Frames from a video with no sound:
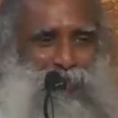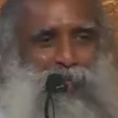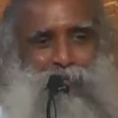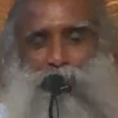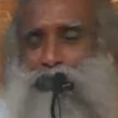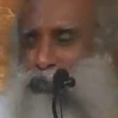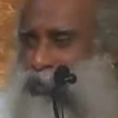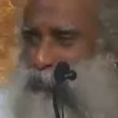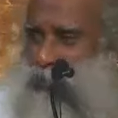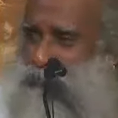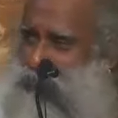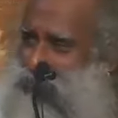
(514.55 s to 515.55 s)
never to see
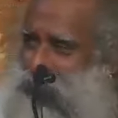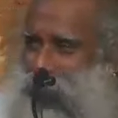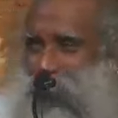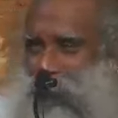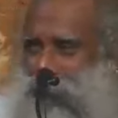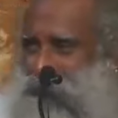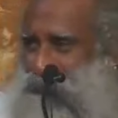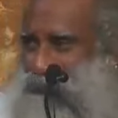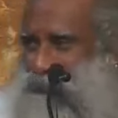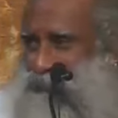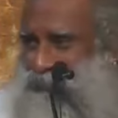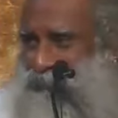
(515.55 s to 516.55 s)
my face again.
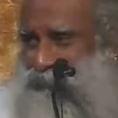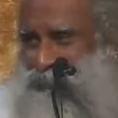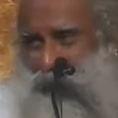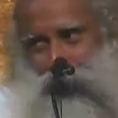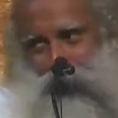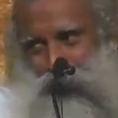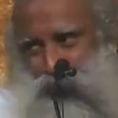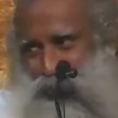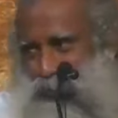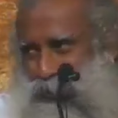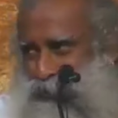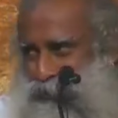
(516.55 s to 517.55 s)
Isn't
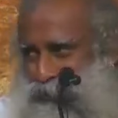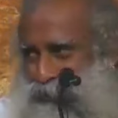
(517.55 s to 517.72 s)
it so?